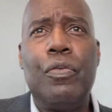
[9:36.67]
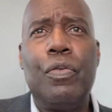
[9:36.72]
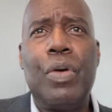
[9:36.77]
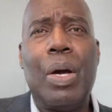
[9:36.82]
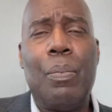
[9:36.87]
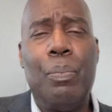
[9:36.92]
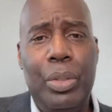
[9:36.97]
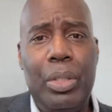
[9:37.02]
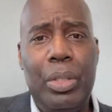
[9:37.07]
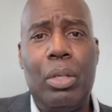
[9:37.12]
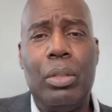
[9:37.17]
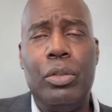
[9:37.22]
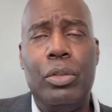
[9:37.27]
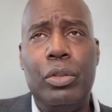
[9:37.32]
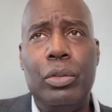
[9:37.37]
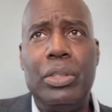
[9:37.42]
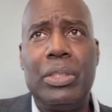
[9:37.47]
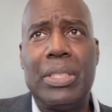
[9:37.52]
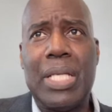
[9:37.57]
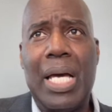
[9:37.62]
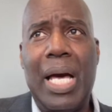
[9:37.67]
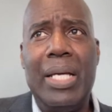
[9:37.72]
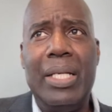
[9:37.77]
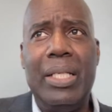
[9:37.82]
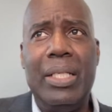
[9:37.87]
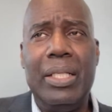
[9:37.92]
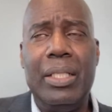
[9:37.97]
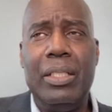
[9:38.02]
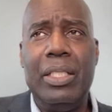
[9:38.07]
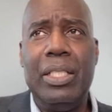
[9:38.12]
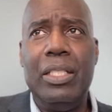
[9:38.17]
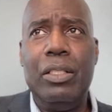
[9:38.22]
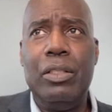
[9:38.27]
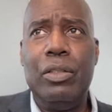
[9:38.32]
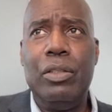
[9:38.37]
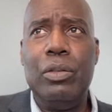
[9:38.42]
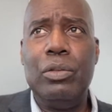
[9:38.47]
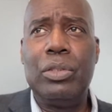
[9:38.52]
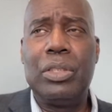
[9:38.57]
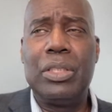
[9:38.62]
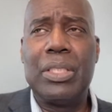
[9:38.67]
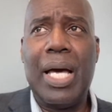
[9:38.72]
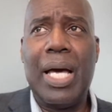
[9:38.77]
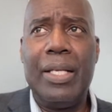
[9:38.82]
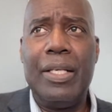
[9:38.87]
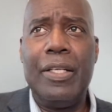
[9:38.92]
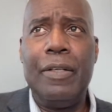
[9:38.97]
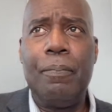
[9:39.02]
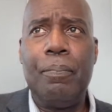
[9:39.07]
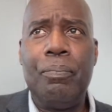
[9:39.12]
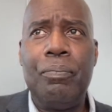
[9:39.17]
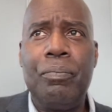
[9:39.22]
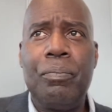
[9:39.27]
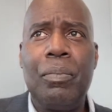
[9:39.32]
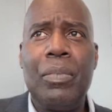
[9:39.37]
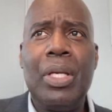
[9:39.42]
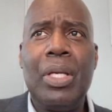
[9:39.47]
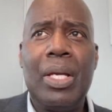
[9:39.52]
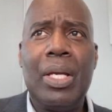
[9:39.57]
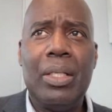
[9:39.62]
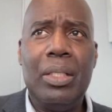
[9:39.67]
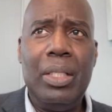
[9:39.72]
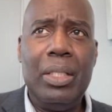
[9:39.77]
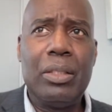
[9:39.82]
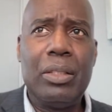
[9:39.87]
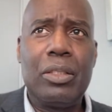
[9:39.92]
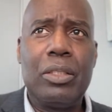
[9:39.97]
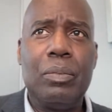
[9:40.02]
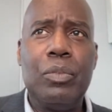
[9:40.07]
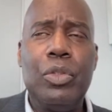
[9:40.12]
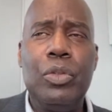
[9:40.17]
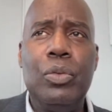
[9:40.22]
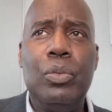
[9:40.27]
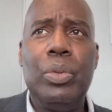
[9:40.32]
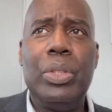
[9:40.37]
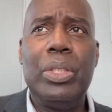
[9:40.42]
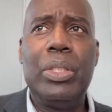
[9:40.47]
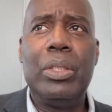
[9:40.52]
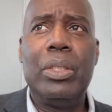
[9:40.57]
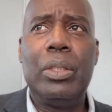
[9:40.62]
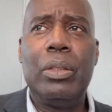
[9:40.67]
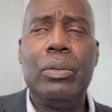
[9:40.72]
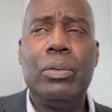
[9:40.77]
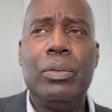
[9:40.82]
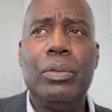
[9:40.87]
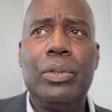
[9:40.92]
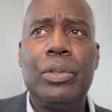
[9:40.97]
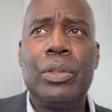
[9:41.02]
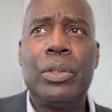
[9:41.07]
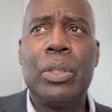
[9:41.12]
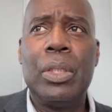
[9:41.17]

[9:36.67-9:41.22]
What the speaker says: I put on new siding. It needed new siding, needed some new windows.